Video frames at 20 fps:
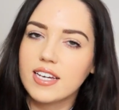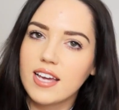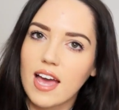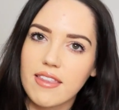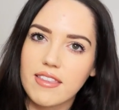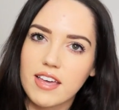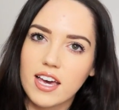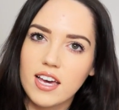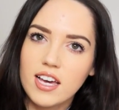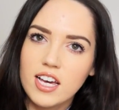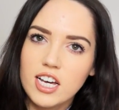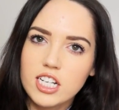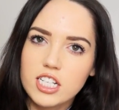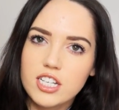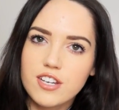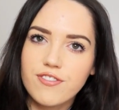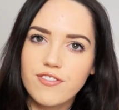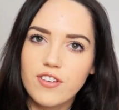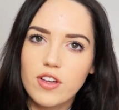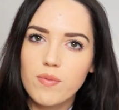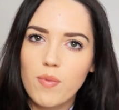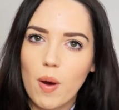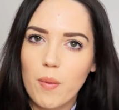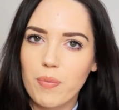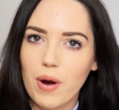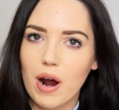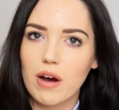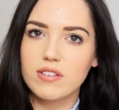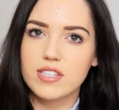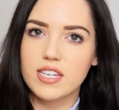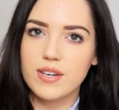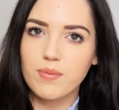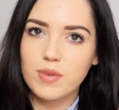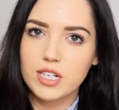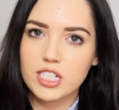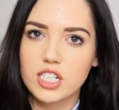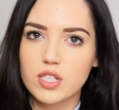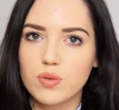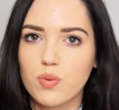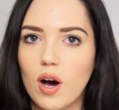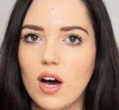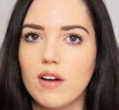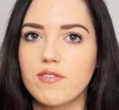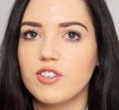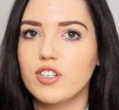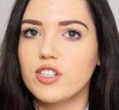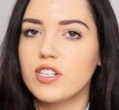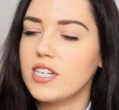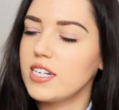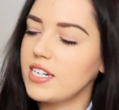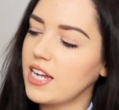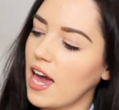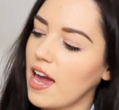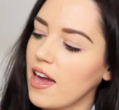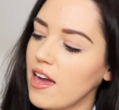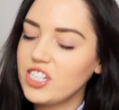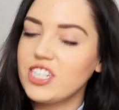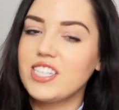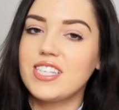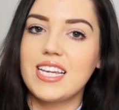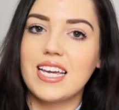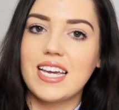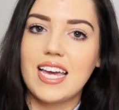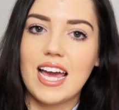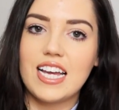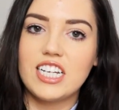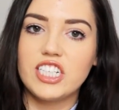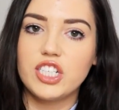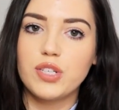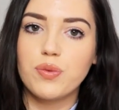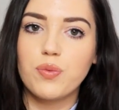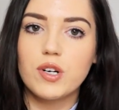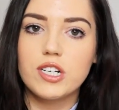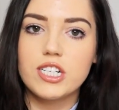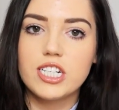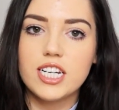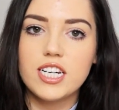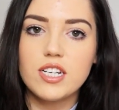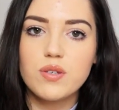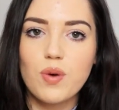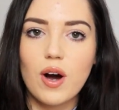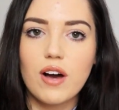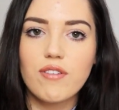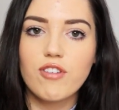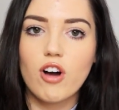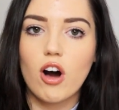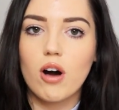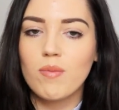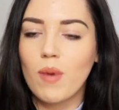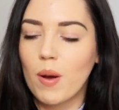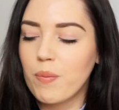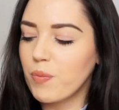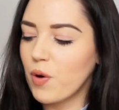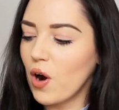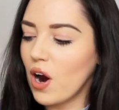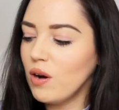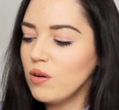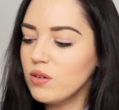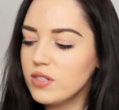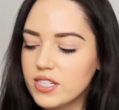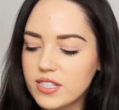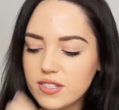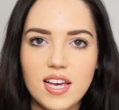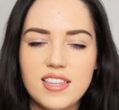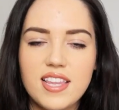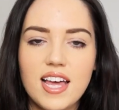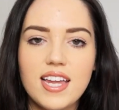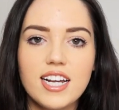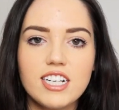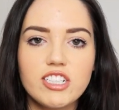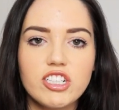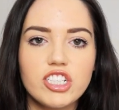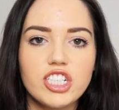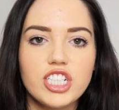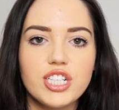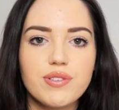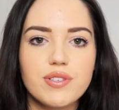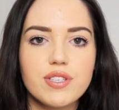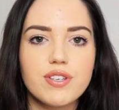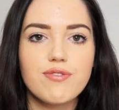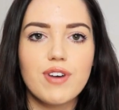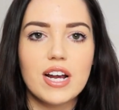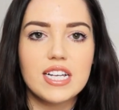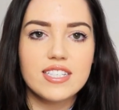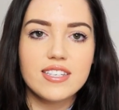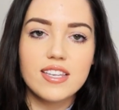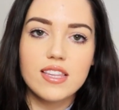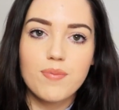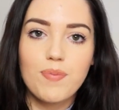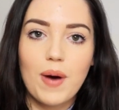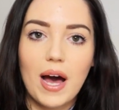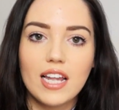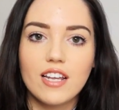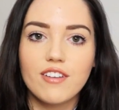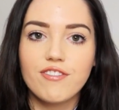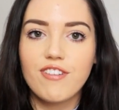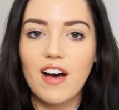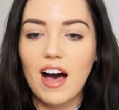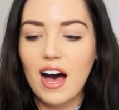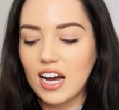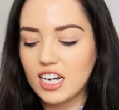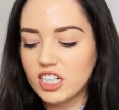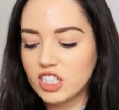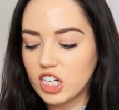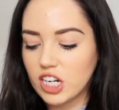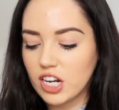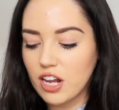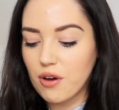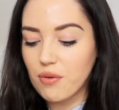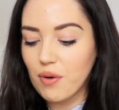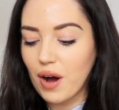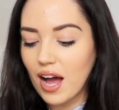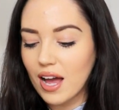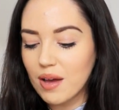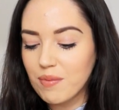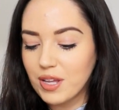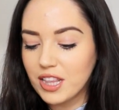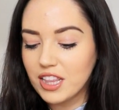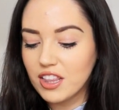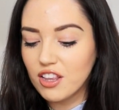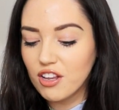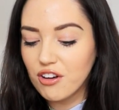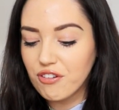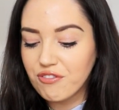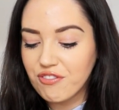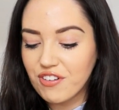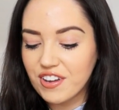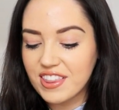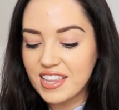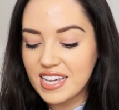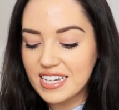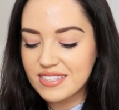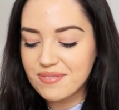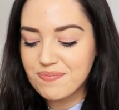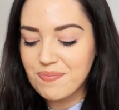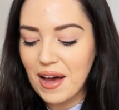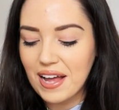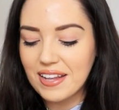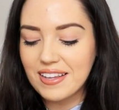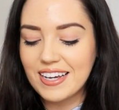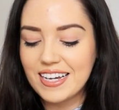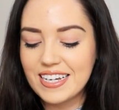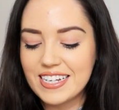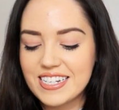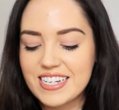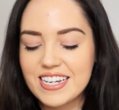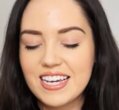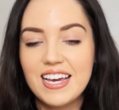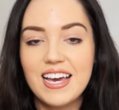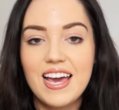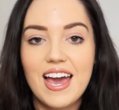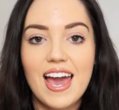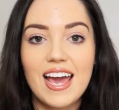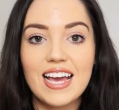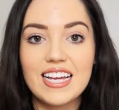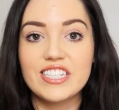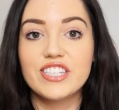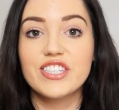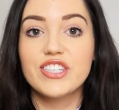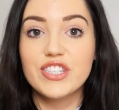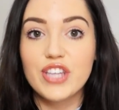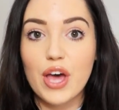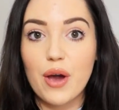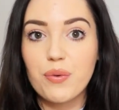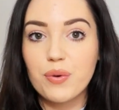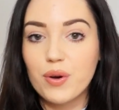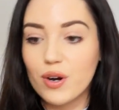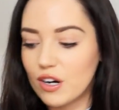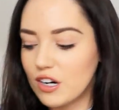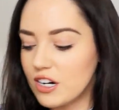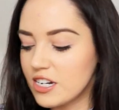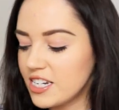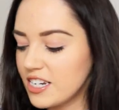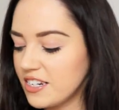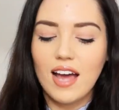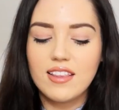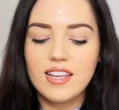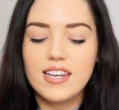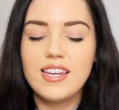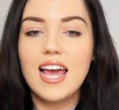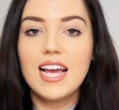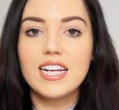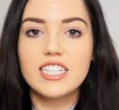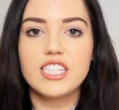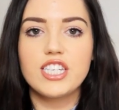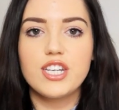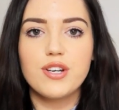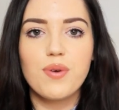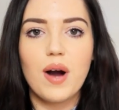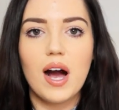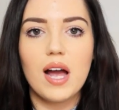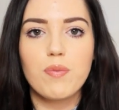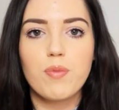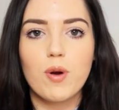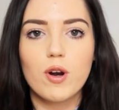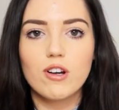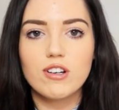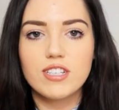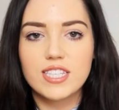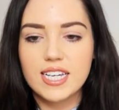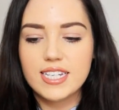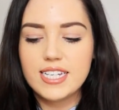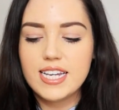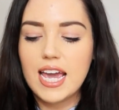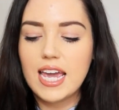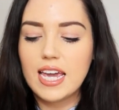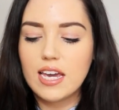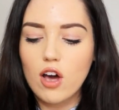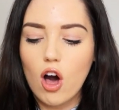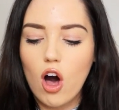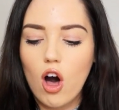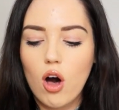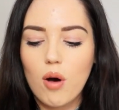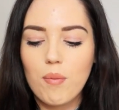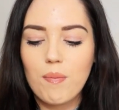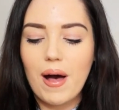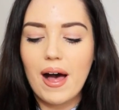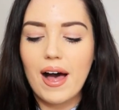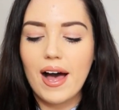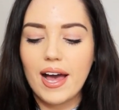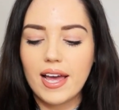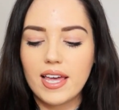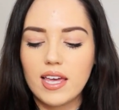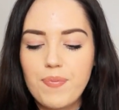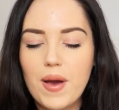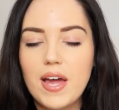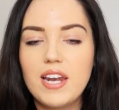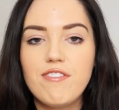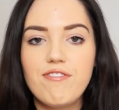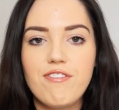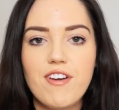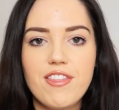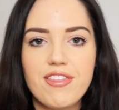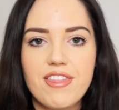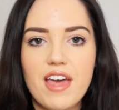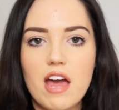together to fill my brows in, which is what I've done today, just in case you wondered what I've got on my brows. And then I just use the rest of the palette for eyeshadow. I'm in love with this palette. It's so good. And the next two eye products I take are my Benefit